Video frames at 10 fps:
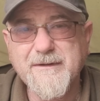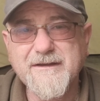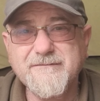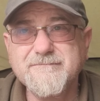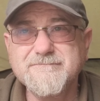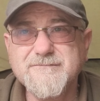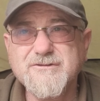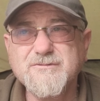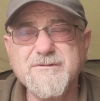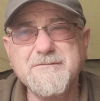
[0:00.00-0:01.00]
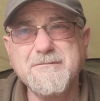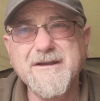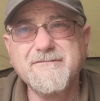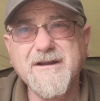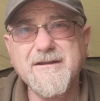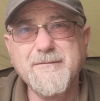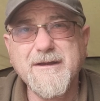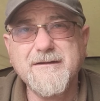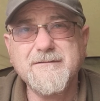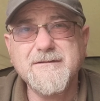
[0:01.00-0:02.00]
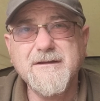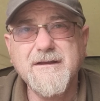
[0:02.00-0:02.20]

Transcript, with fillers: back, swing back round about